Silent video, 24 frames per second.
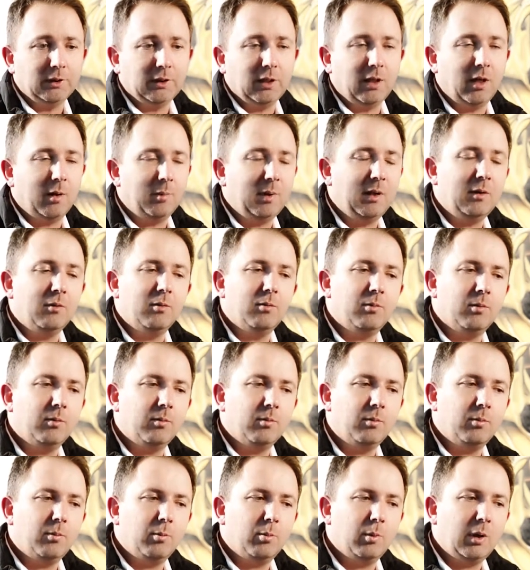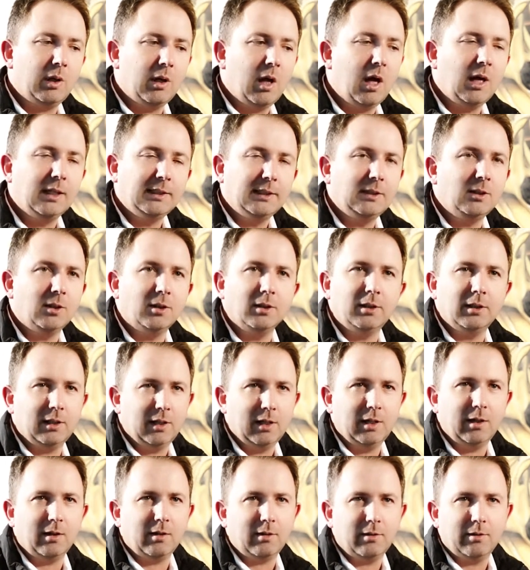And I mean, when I started
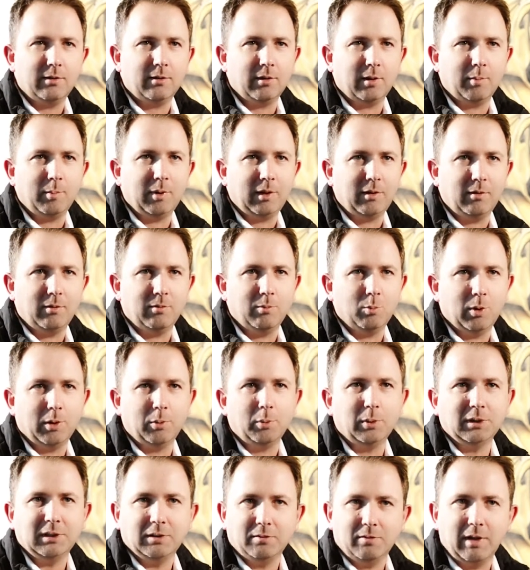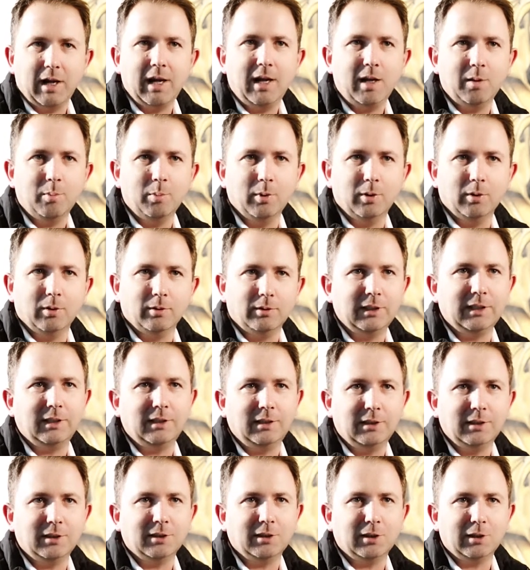out, I mean, what was available 10
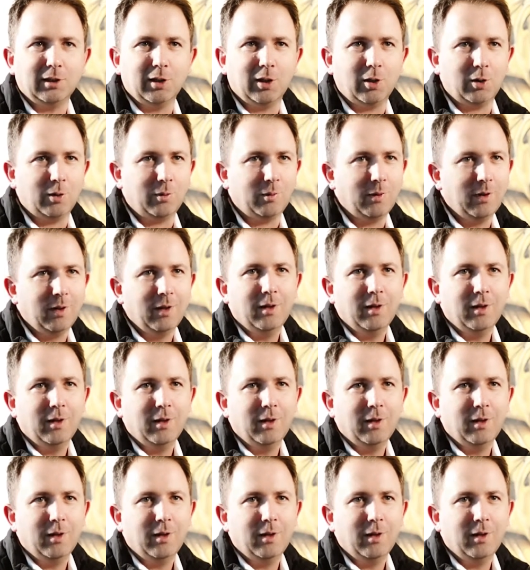years ago